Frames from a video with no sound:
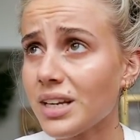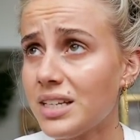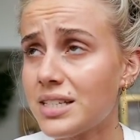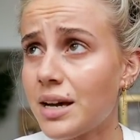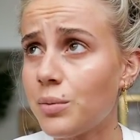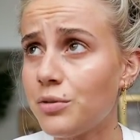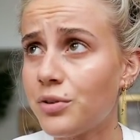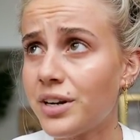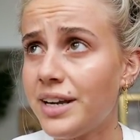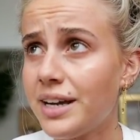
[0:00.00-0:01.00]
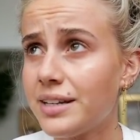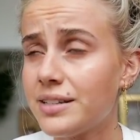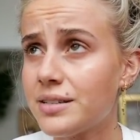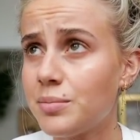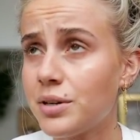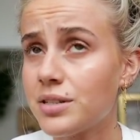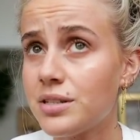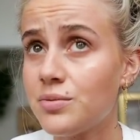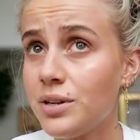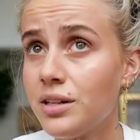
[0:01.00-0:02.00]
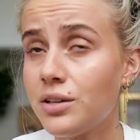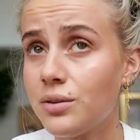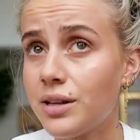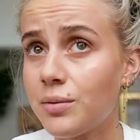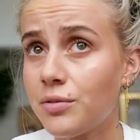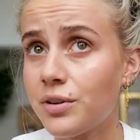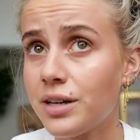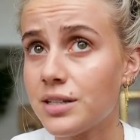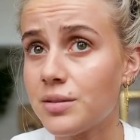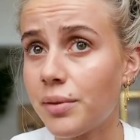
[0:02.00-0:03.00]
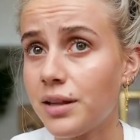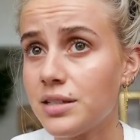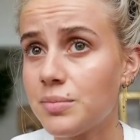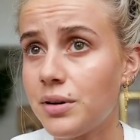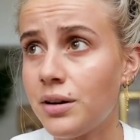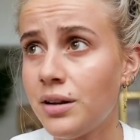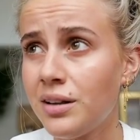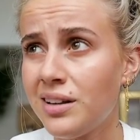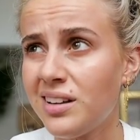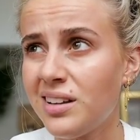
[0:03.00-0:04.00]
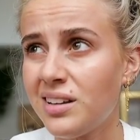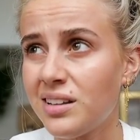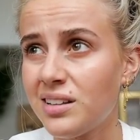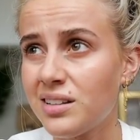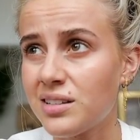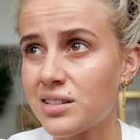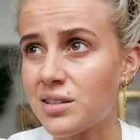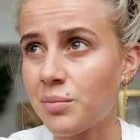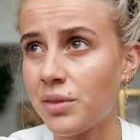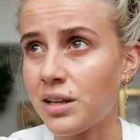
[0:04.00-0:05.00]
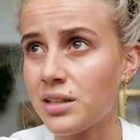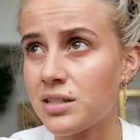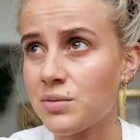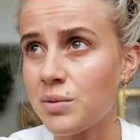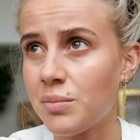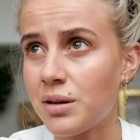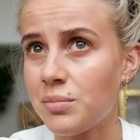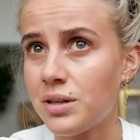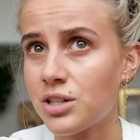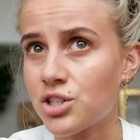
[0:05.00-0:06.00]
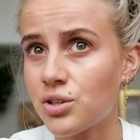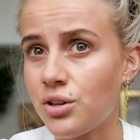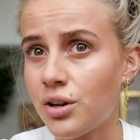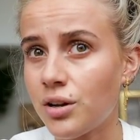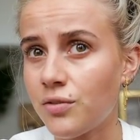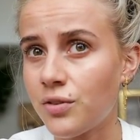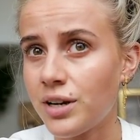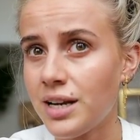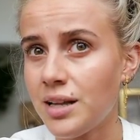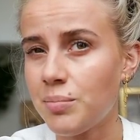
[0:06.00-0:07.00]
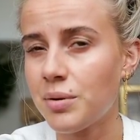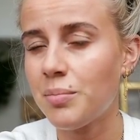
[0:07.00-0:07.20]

is that we forget, because it's really good that we forget some things, but some things we maybe should not forget, but